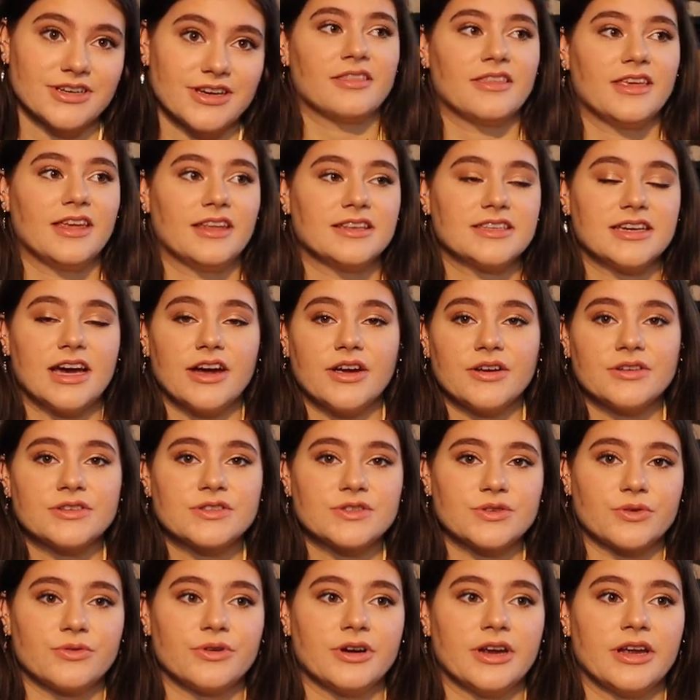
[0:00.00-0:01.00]
The entire
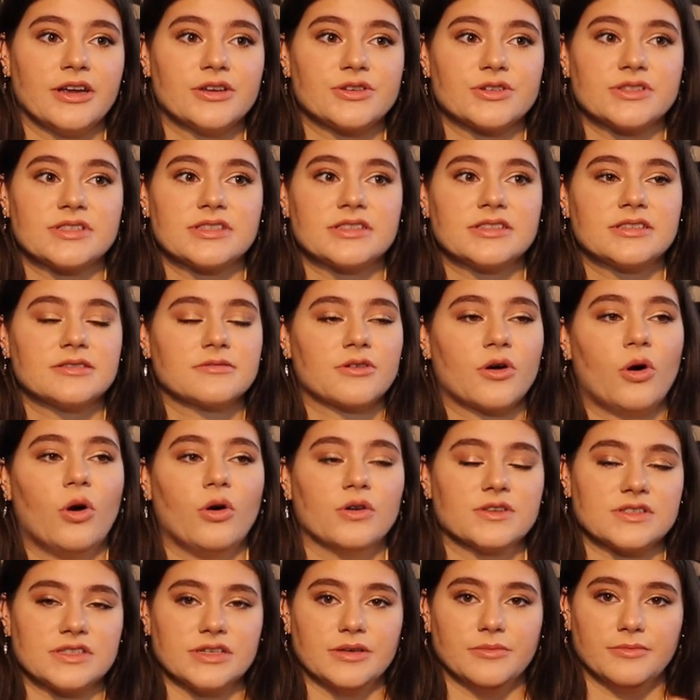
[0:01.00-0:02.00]
story just
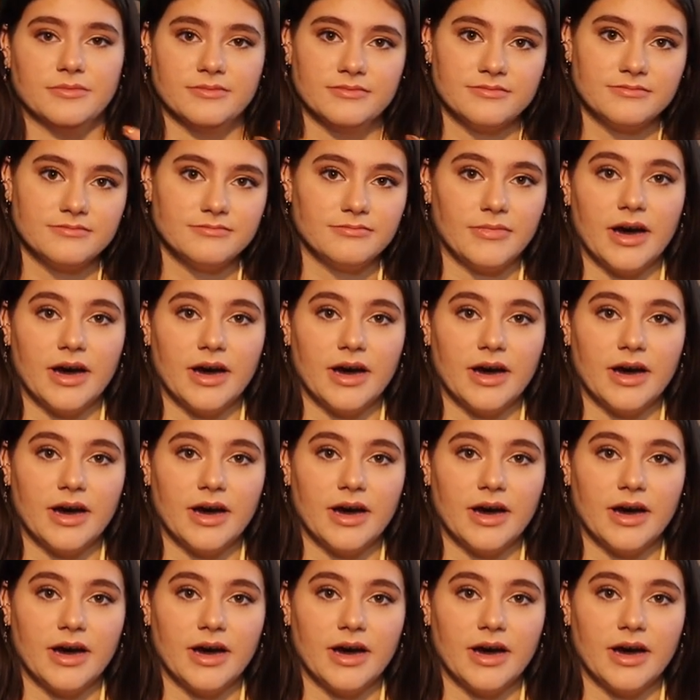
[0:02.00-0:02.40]
calls him